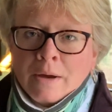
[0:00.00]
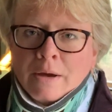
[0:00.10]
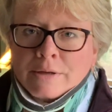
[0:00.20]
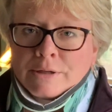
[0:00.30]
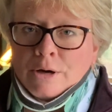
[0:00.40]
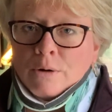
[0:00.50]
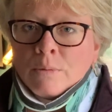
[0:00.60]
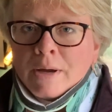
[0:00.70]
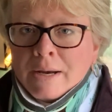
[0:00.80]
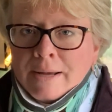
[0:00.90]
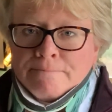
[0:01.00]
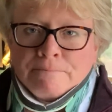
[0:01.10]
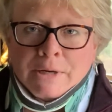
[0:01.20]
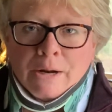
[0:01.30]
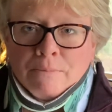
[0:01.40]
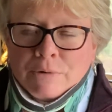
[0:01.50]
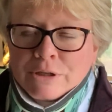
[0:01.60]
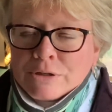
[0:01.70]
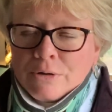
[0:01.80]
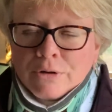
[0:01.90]
So, and then,
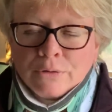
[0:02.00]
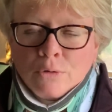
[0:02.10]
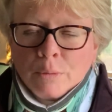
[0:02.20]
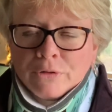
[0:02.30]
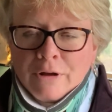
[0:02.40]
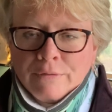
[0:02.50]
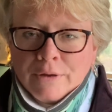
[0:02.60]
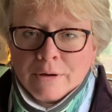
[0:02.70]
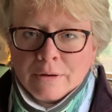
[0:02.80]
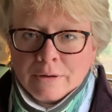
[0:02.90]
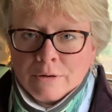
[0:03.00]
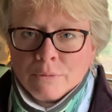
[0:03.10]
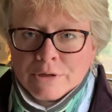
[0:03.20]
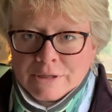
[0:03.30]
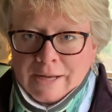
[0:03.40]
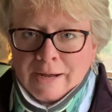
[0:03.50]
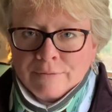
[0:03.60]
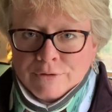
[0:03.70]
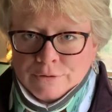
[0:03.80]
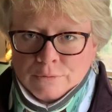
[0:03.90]
just all the normal stuff that you would just
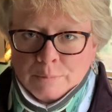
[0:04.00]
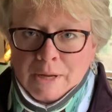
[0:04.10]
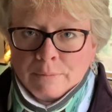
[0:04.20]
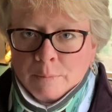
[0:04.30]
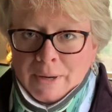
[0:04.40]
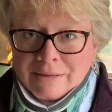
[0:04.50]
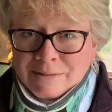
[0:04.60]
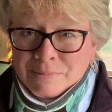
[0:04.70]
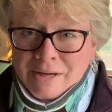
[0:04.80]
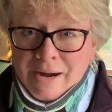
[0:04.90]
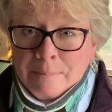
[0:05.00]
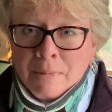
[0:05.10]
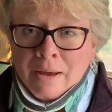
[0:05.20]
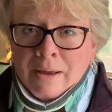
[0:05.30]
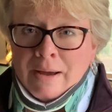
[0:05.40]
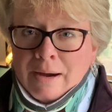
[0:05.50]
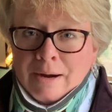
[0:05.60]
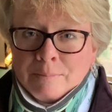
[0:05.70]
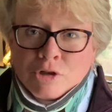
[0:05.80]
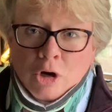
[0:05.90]
have to be able to pass some time.
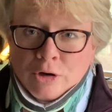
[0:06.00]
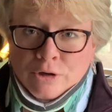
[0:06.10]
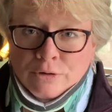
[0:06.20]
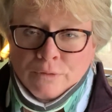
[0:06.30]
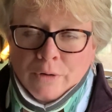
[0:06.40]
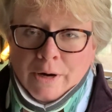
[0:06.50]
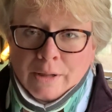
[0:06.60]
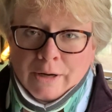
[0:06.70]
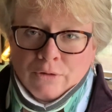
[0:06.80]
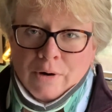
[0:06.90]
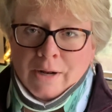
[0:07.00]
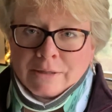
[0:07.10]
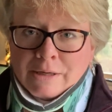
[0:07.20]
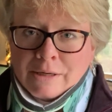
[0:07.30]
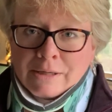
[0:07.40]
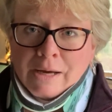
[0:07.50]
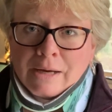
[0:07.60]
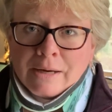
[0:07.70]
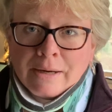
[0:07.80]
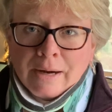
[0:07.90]
Chargers for any electronics that you
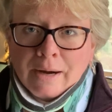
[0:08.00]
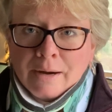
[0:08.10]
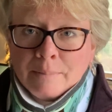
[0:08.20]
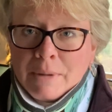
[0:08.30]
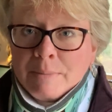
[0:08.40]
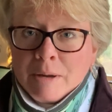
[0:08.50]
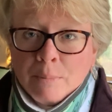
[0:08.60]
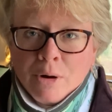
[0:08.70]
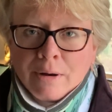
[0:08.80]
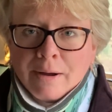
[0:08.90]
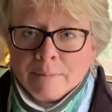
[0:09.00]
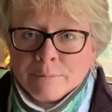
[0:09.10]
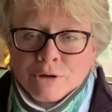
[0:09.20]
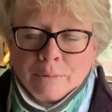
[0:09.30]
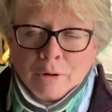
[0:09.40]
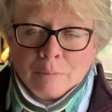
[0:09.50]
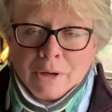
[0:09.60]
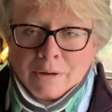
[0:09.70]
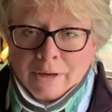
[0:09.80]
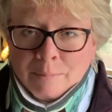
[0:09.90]
take, maybe a book. I'm sure I'm going to be
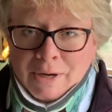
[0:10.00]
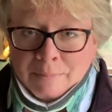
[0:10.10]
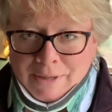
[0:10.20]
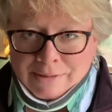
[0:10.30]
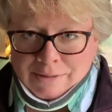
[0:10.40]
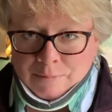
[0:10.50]
on a lot of pain medicine.